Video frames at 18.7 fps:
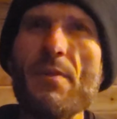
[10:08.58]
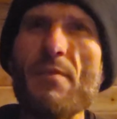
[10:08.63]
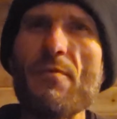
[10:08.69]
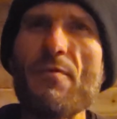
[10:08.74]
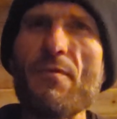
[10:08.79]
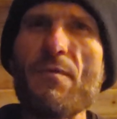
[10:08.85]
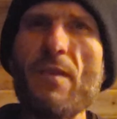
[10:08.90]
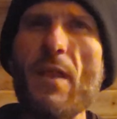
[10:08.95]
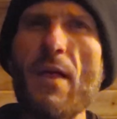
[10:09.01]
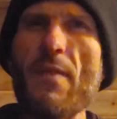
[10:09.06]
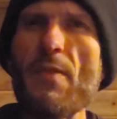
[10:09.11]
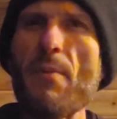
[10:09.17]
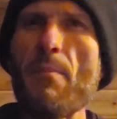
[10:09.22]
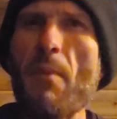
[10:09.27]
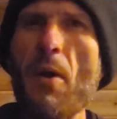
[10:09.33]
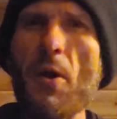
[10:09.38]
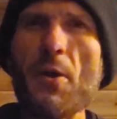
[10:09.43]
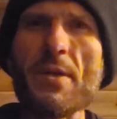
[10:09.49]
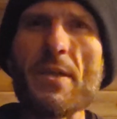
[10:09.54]
flood the
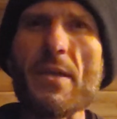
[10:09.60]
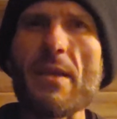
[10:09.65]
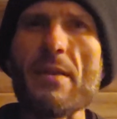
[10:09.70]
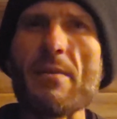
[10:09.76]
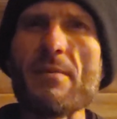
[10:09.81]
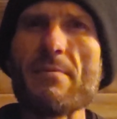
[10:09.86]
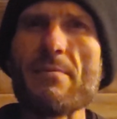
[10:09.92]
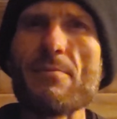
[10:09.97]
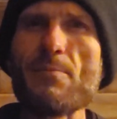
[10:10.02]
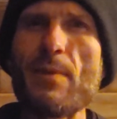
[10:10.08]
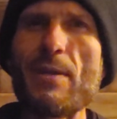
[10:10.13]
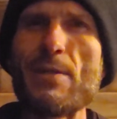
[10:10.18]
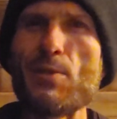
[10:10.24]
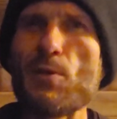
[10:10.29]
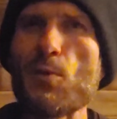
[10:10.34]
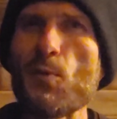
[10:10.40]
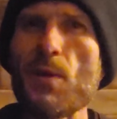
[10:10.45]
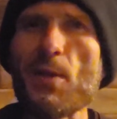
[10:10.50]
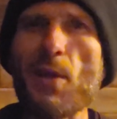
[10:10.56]
market. We
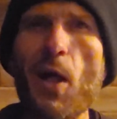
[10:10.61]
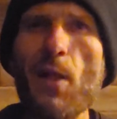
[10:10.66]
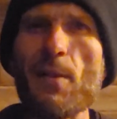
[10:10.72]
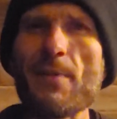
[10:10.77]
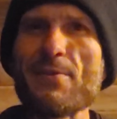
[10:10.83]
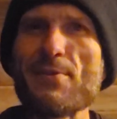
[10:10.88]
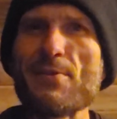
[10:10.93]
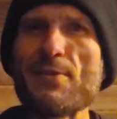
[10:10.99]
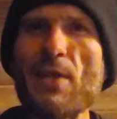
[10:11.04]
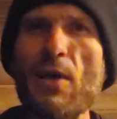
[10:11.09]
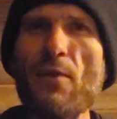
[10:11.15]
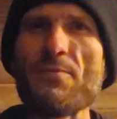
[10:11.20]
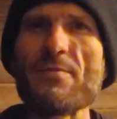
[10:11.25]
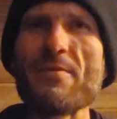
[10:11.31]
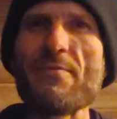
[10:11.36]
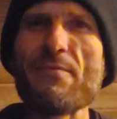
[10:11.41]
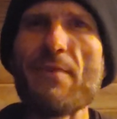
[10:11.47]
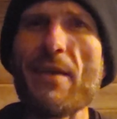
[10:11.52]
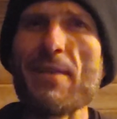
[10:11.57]
do it all in
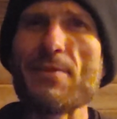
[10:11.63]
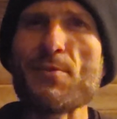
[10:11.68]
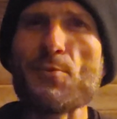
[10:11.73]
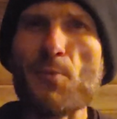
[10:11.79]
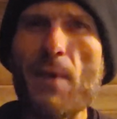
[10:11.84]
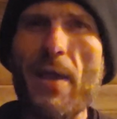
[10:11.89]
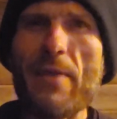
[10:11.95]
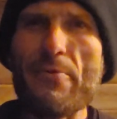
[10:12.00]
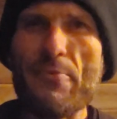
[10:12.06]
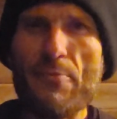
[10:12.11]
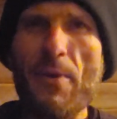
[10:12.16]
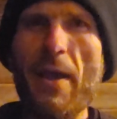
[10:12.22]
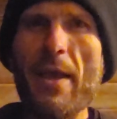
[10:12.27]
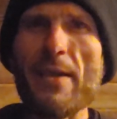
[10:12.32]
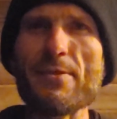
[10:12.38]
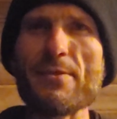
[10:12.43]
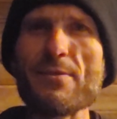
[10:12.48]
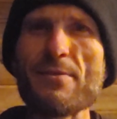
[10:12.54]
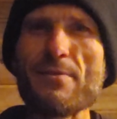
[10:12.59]
self-defense, right,
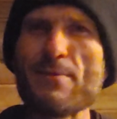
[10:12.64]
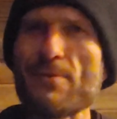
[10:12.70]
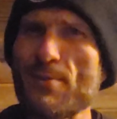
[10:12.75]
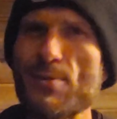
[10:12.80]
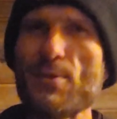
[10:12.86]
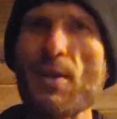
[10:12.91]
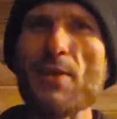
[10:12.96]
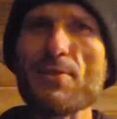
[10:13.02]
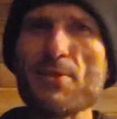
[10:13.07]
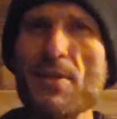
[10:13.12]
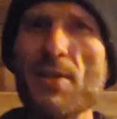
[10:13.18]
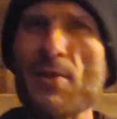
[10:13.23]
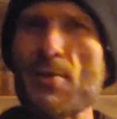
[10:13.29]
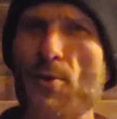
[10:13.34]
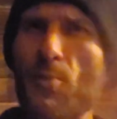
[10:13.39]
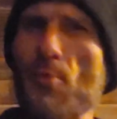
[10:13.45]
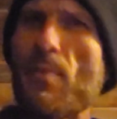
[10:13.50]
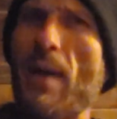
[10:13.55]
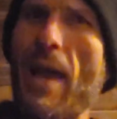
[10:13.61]
Thrice? Dustin
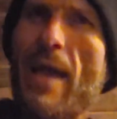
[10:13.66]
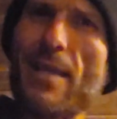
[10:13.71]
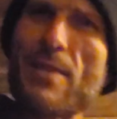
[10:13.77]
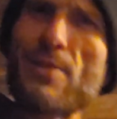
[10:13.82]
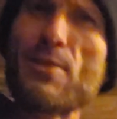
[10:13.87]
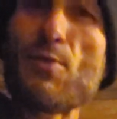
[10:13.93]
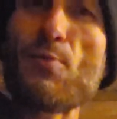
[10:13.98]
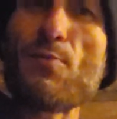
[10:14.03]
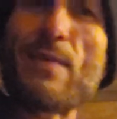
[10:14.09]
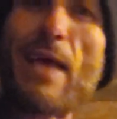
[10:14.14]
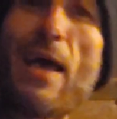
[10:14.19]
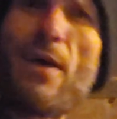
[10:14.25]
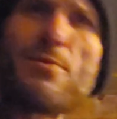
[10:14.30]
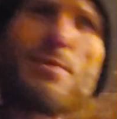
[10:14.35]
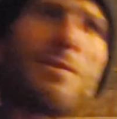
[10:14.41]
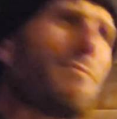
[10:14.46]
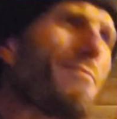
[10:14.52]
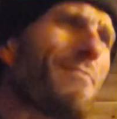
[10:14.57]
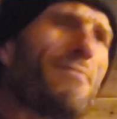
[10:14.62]
knew back in
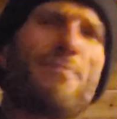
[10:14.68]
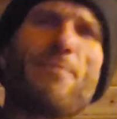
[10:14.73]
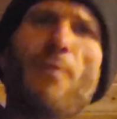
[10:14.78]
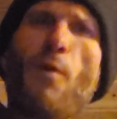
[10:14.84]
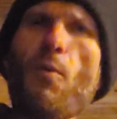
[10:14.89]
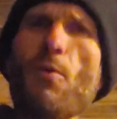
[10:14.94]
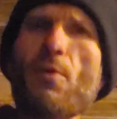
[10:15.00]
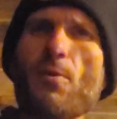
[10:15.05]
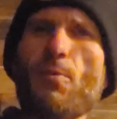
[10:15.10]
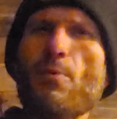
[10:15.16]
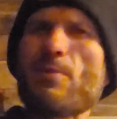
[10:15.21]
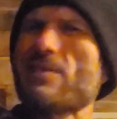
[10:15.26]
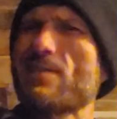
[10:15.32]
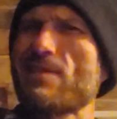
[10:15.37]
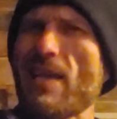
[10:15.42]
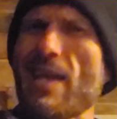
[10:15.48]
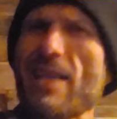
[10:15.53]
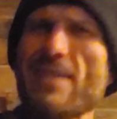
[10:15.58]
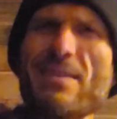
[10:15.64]
2004,
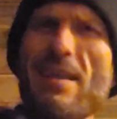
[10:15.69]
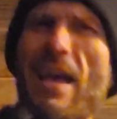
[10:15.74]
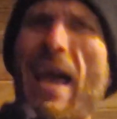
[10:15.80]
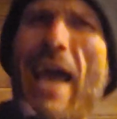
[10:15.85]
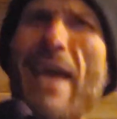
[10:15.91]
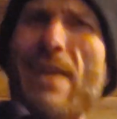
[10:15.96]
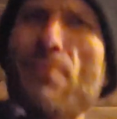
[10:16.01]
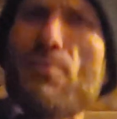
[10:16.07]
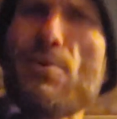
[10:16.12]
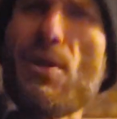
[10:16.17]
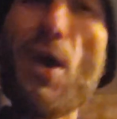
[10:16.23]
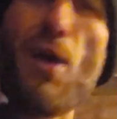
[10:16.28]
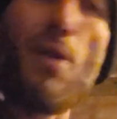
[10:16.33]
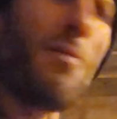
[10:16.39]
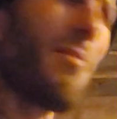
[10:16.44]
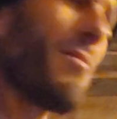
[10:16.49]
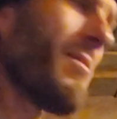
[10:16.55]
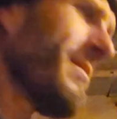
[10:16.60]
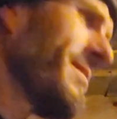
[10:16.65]
6? I don't know.